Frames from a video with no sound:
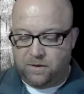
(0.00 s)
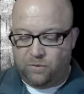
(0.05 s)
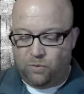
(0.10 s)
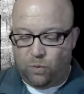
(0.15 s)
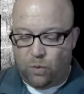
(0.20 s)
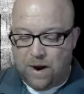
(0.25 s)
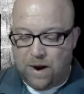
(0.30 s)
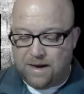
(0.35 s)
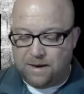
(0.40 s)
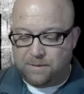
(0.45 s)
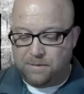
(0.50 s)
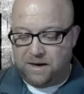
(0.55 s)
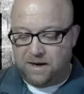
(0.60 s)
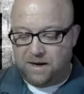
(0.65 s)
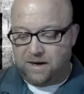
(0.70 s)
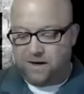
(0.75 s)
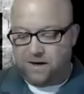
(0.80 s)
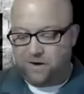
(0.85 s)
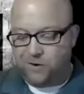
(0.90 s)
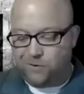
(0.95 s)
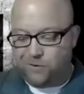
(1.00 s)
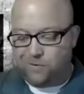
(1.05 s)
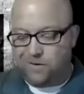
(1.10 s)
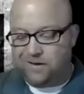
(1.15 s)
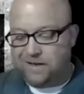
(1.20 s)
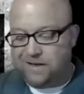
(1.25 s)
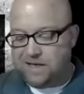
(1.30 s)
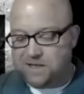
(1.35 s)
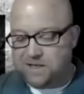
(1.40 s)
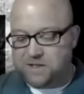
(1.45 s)
"Wait a minute, you're
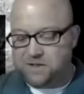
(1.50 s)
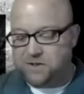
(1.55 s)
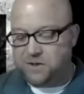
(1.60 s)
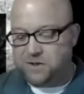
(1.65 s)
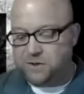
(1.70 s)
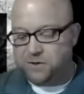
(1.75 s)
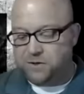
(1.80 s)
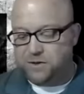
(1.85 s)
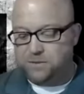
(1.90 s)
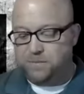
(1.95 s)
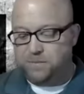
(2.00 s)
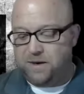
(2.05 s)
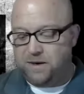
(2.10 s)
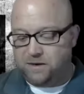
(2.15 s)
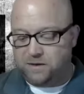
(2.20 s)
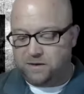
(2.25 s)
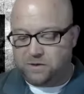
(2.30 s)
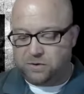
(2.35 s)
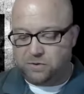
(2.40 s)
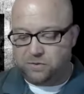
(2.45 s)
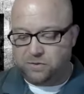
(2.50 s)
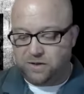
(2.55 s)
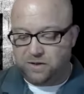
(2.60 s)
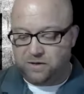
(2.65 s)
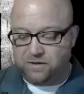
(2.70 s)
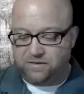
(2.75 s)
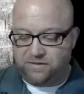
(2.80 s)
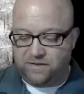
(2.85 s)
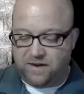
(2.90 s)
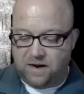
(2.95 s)
religious, you're spiritual,
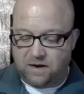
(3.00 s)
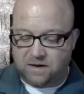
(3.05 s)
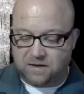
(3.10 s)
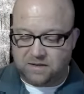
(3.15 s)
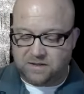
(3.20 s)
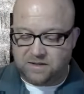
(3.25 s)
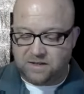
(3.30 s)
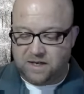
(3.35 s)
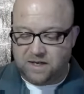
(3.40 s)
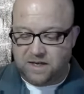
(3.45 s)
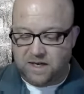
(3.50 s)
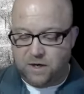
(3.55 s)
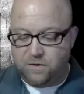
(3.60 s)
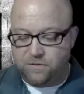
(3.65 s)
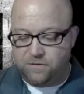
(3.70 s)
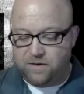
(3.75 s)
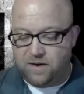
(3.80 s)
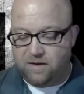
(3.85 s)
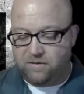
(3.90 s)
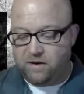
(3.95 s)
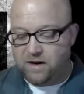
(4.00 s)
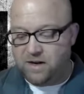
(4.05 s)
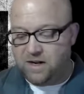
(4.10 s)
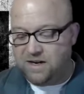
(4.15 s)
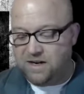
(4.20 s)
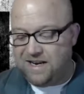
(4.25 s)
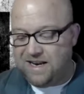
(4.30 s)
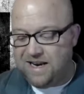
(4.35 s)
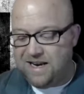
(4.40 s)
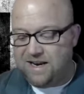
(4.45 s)
you're a Pharisee. You've never
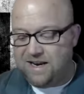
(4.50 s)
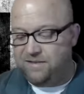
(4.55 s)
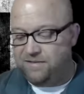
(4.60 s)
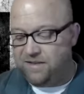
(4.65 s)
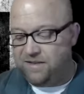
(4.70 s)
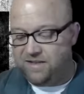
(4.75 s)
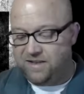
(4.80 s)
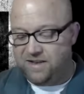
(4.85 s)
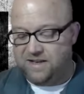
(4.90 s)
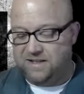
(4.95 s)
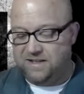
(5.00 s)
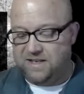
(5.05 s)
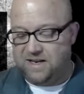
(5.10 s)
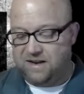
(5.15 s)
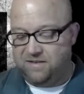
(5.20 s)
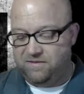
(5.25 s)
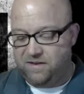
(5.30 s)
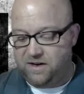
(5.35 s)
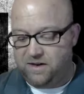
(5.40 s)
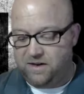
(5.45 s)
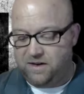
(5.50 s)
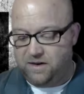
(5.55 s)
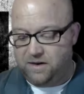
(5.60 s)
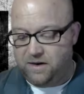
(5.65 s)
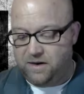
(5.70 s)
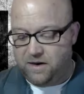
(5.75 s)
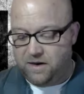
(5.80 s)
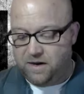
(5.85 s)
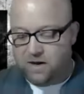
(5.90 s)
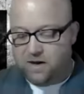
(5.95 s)
done any of the things that I've done.
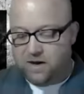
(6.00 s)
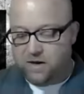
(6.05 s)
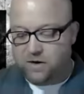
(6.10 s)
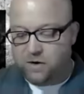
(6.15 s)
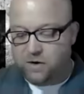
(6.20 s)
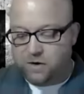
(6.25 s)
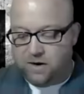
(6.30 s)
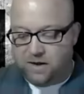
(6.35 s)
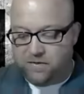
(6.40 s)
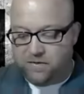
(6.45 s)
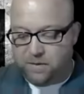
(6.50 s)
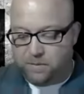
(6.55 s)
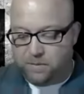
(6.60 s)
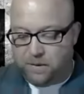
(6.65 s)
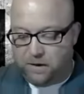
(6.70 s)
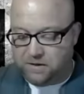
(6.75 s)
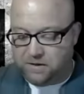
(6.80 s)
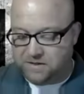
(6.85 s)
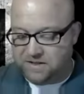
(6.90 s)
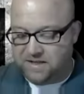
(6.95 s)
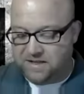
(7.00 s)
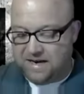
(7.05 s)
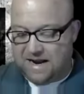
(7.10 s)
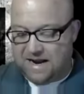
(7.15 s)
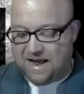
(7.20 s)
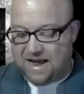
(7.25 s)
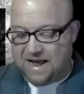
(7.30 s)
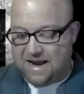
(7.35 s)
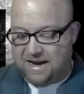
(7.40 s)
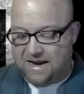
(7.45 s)
You're not the person that
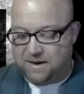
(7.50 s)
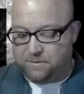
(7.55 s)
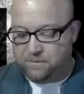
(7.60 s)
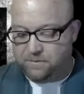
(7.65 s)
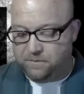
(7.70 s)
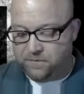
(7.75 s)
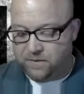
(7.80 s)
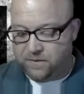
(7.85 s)
I am."